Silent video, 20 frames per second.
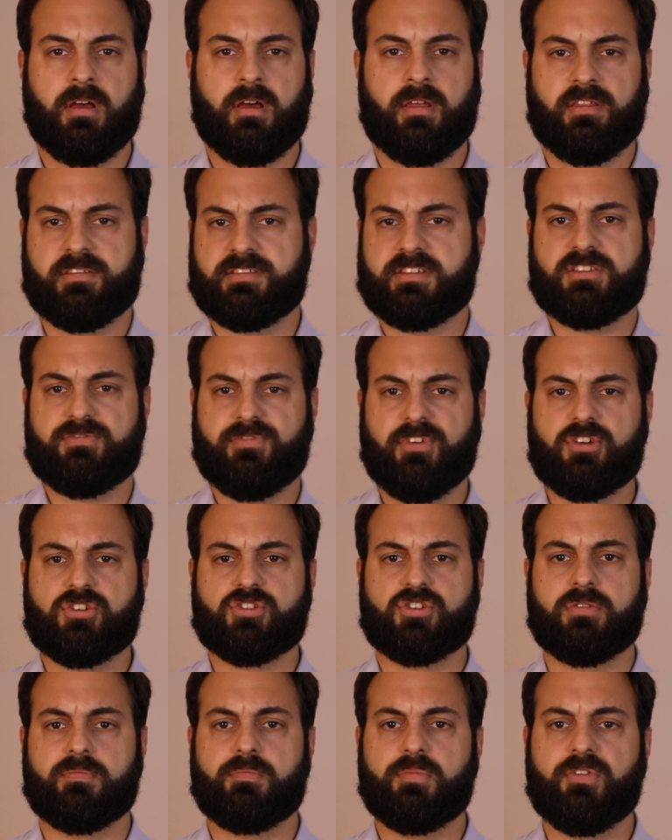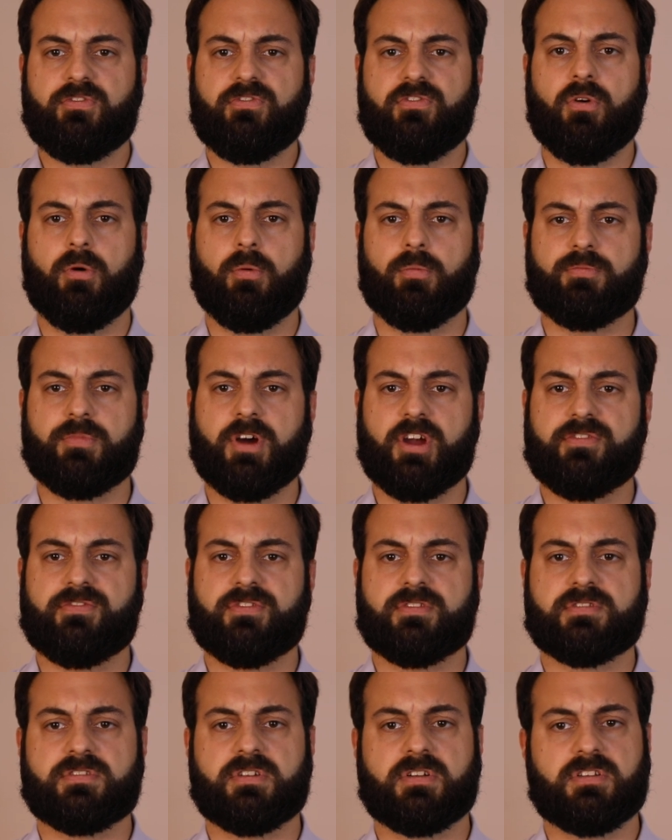This is function performed by
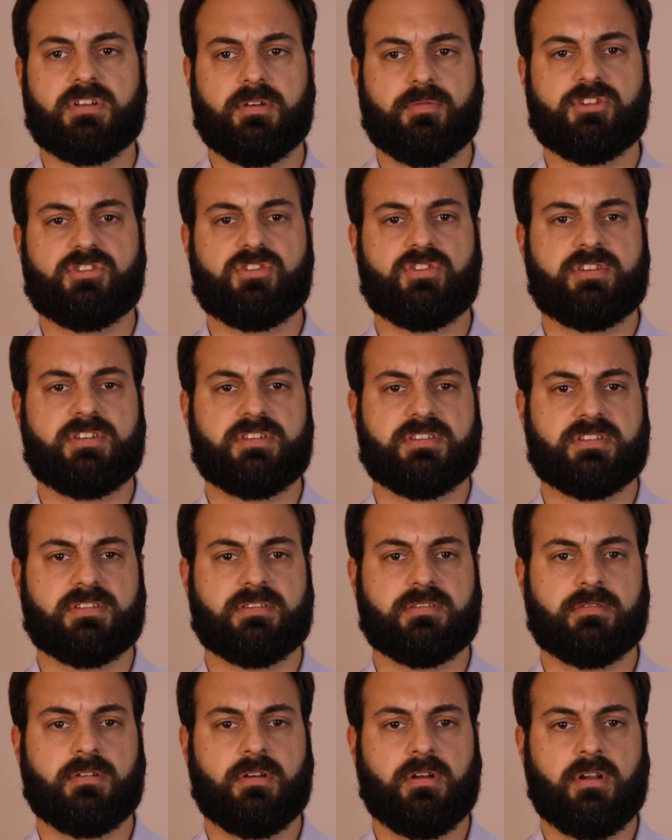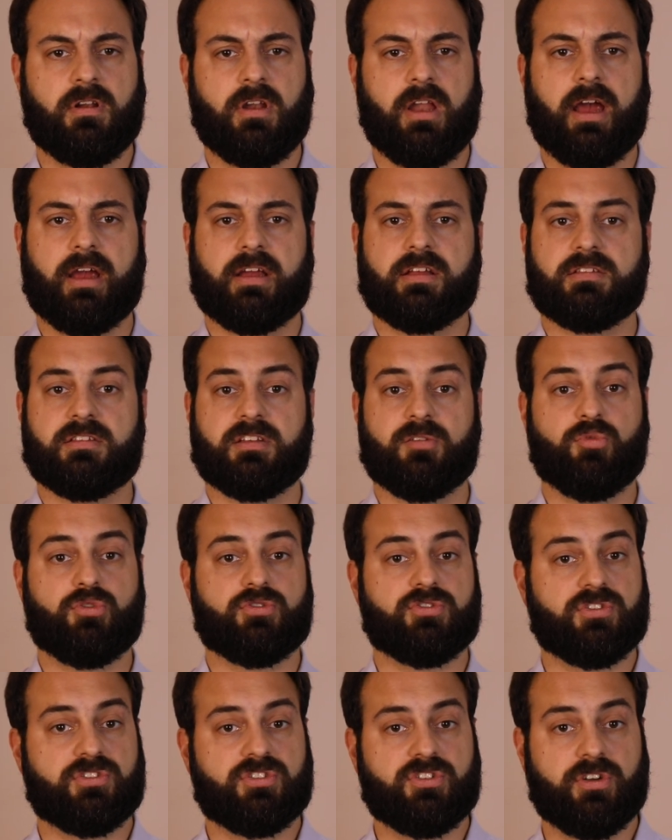financial intermediaries like
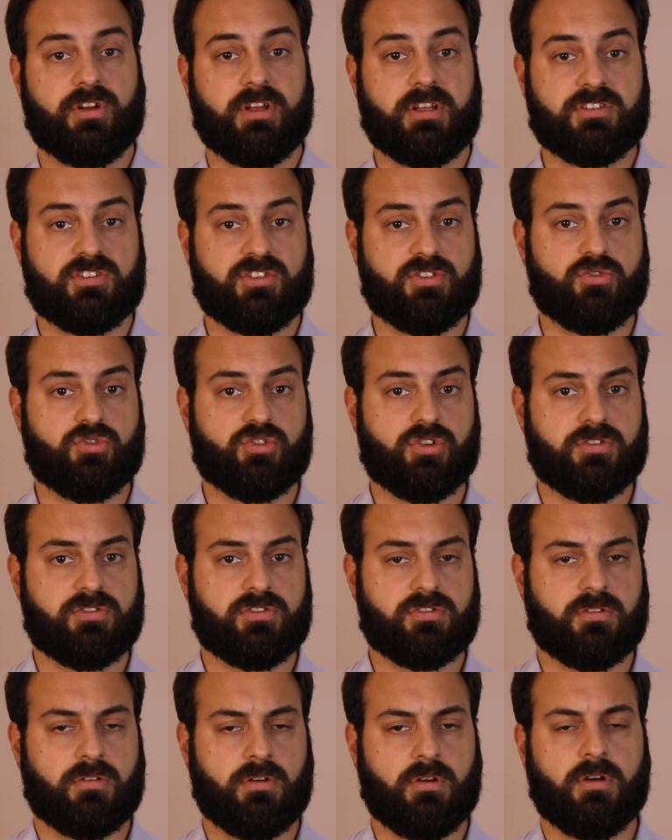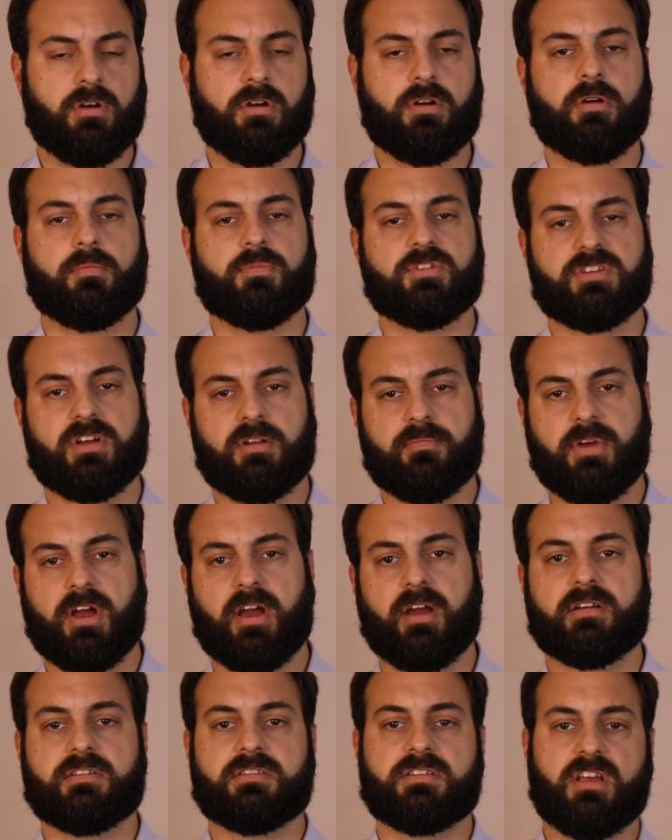depository institutions, commercial
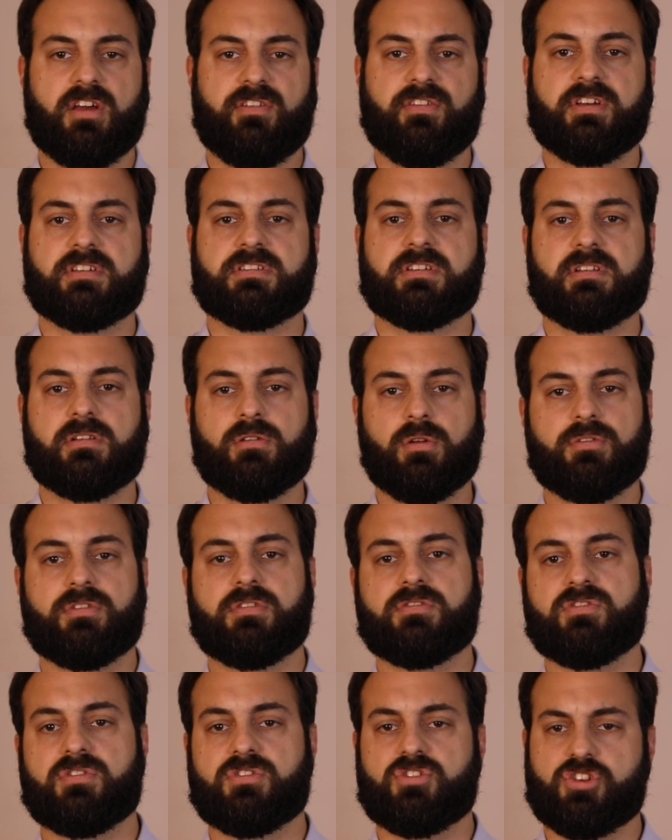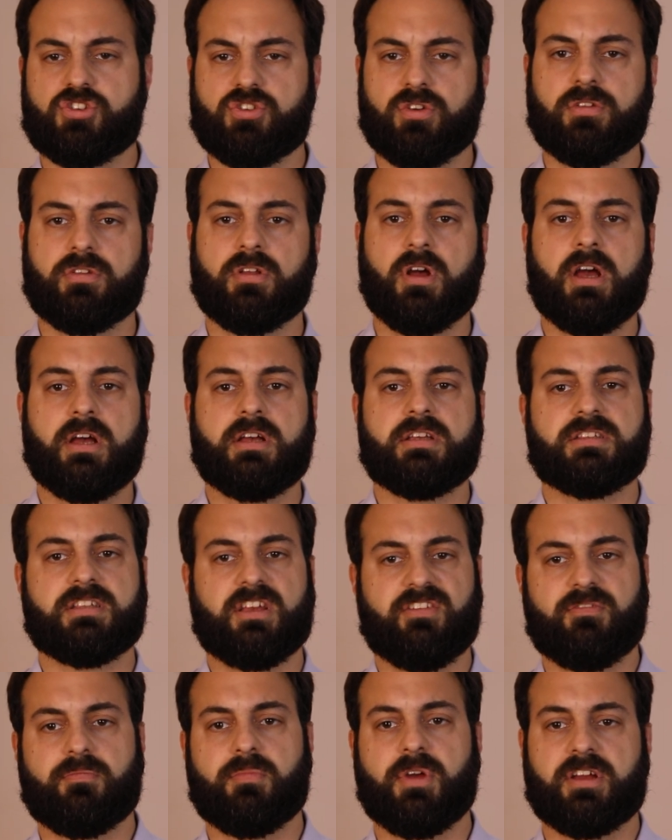banks, savings and loan institutions,
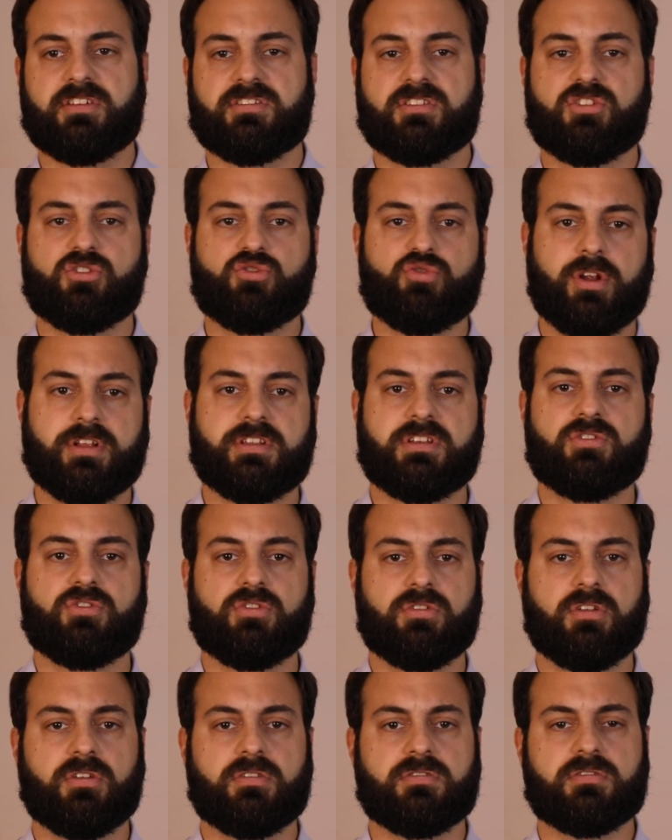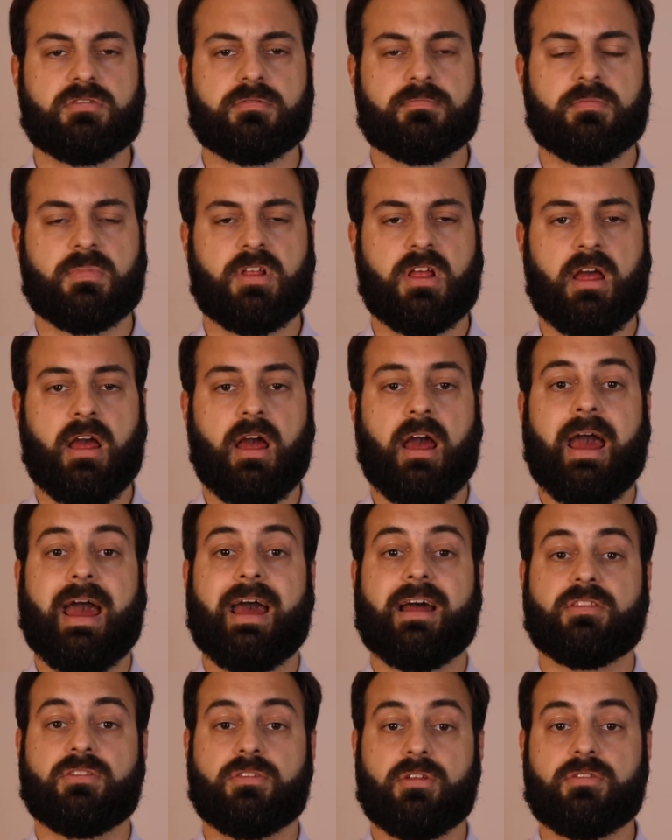saving banks and credit unions,
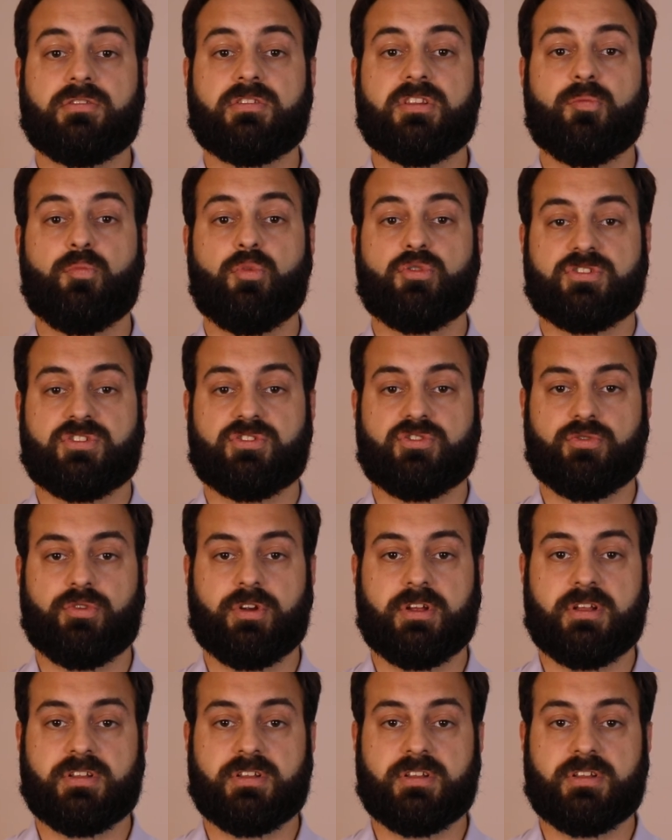and non-depository